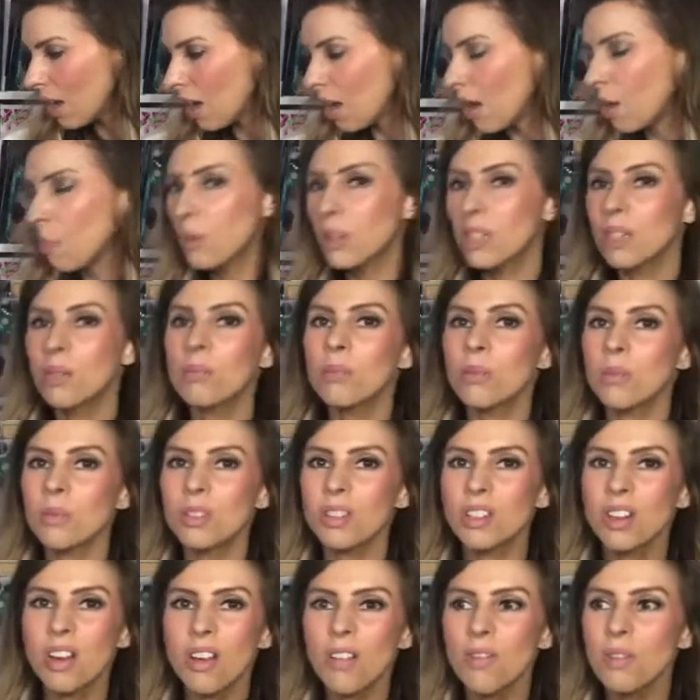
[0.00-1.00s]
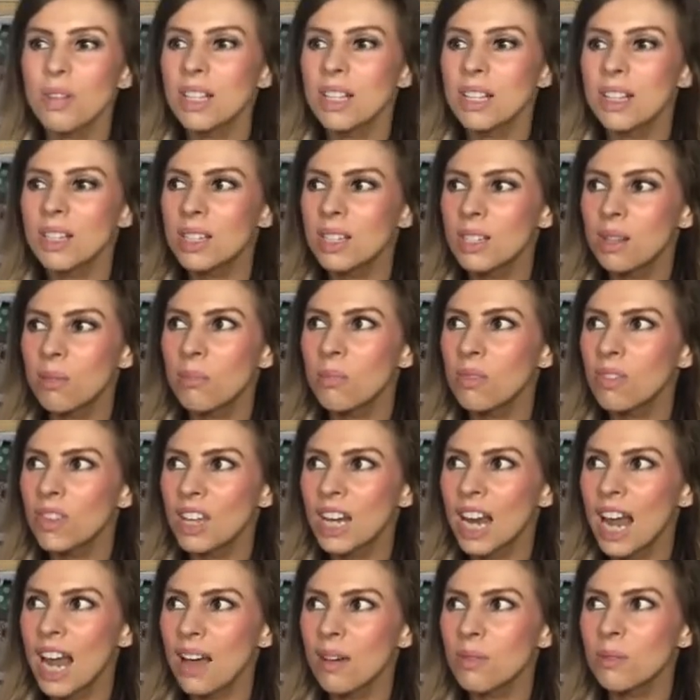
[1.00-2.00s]
But sometimes, you know, when there's
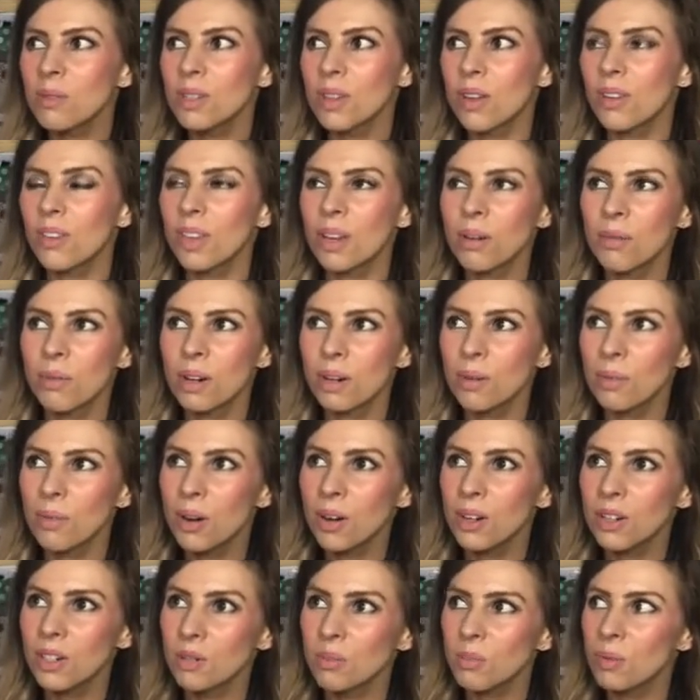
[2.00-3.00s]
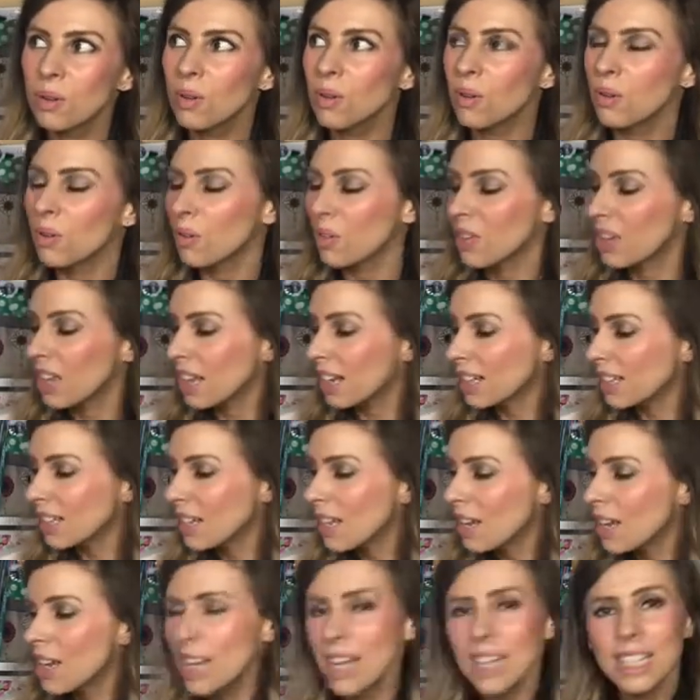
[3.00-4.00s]
something else on, they want to watch more, then...
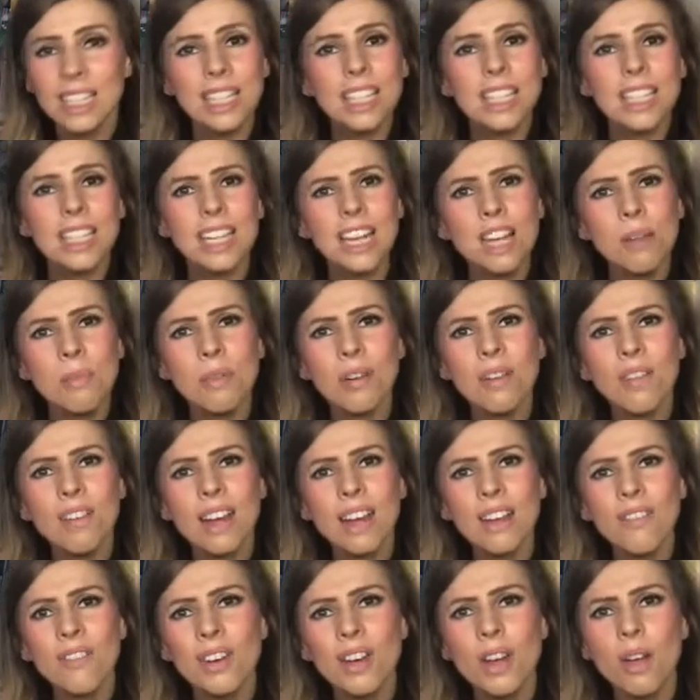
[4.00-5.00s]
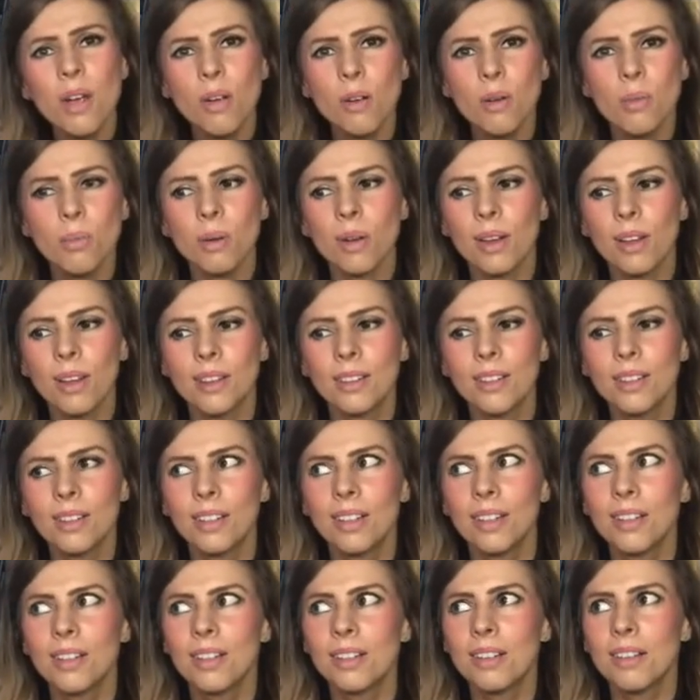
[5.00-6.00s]
Is the cinema even open?
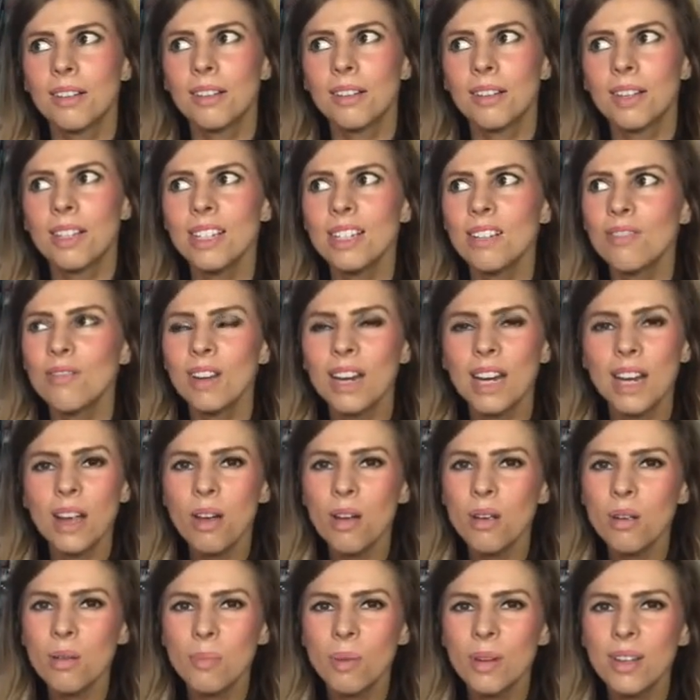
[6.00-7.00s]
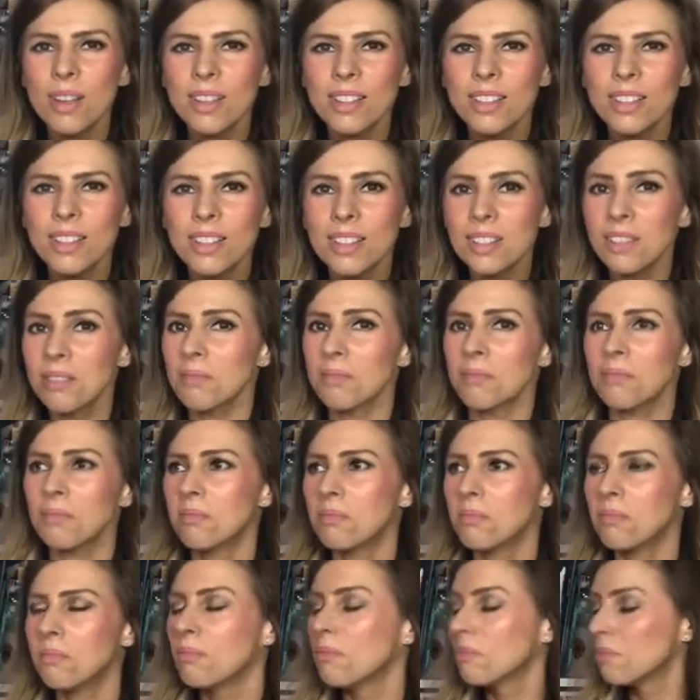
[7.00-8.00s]
Has it reopened?
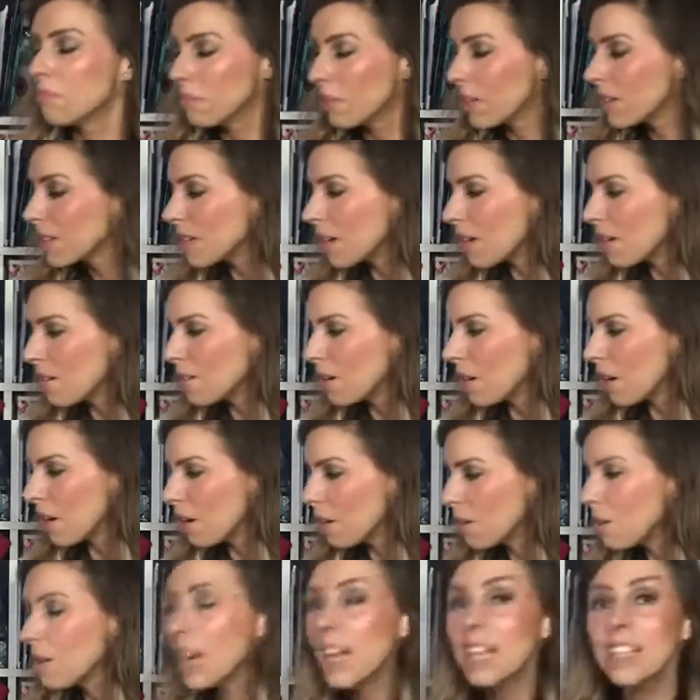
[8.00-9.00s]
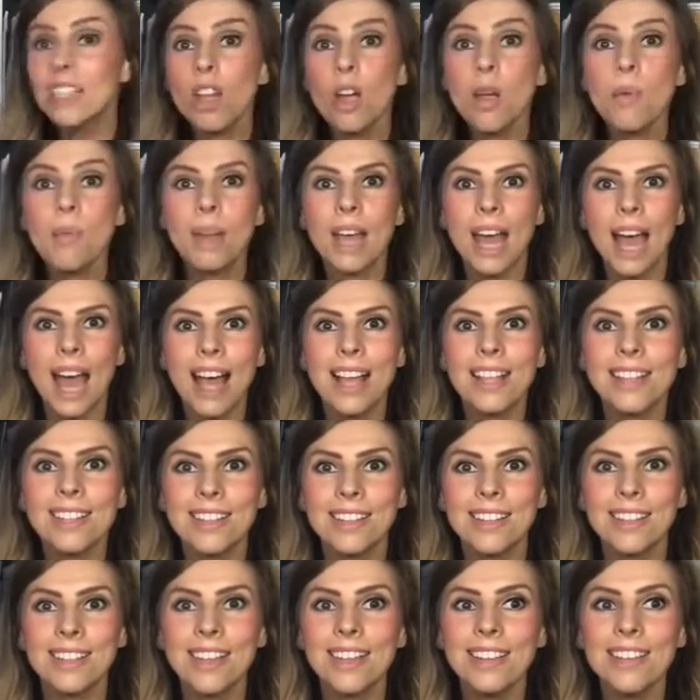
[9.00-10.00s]
I don't know. Let's hope it
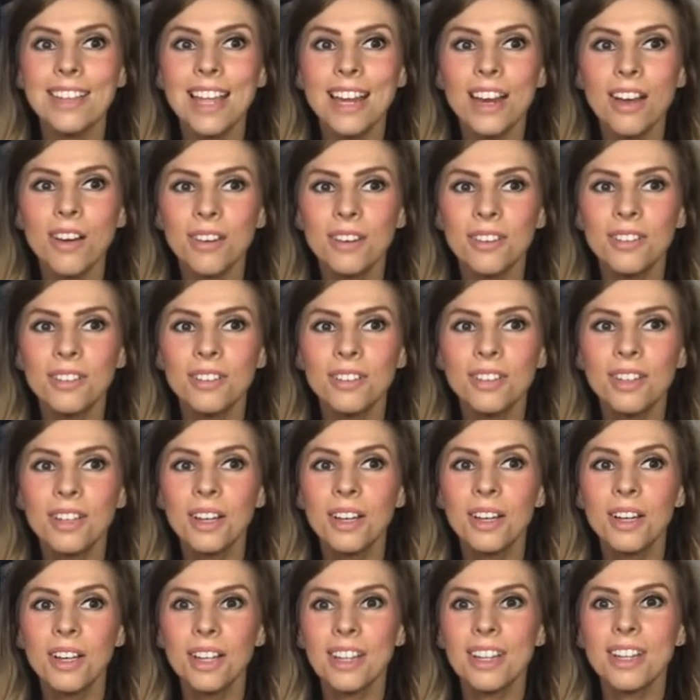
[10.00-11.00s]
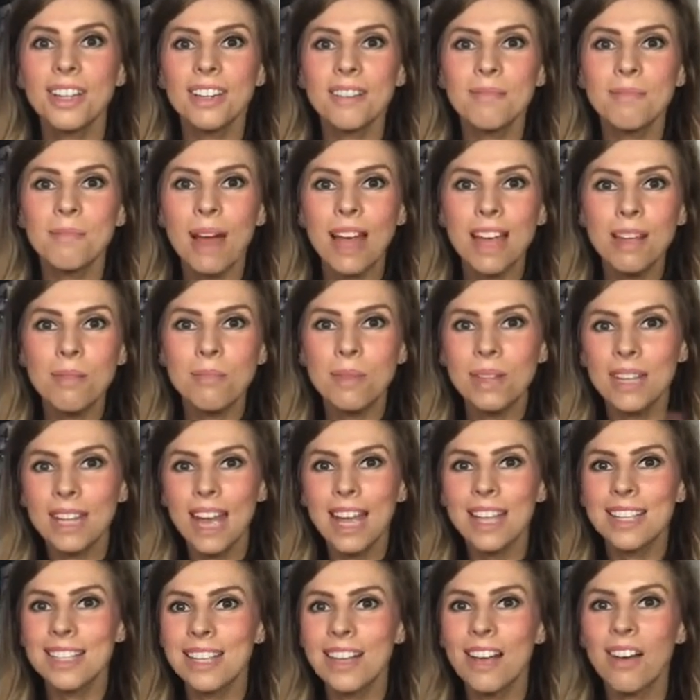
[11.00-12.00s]
hasn't, and then I can maybe
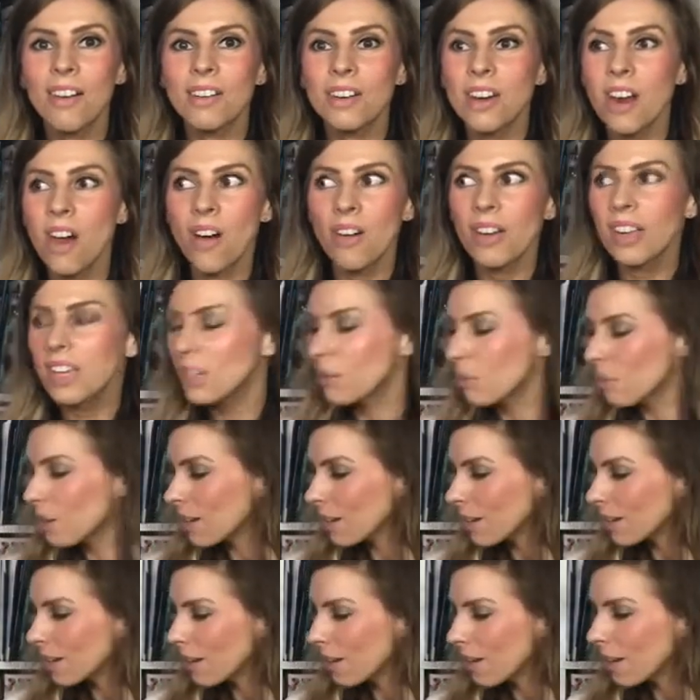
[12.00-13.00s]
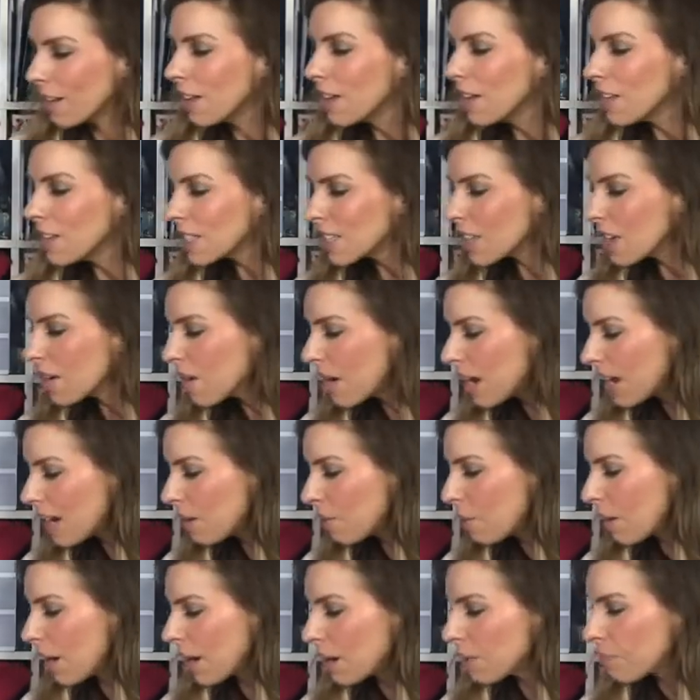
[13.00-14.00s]
get it online quicker. So,
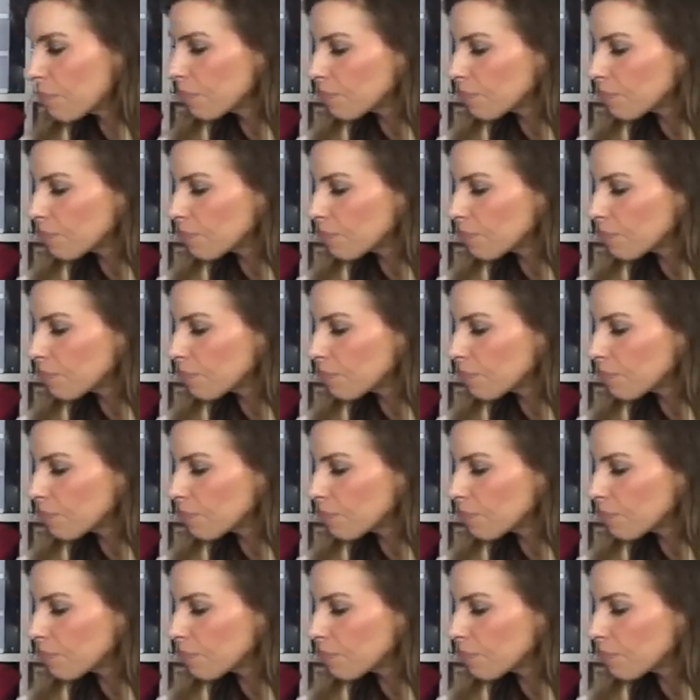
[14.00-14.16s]
anyway,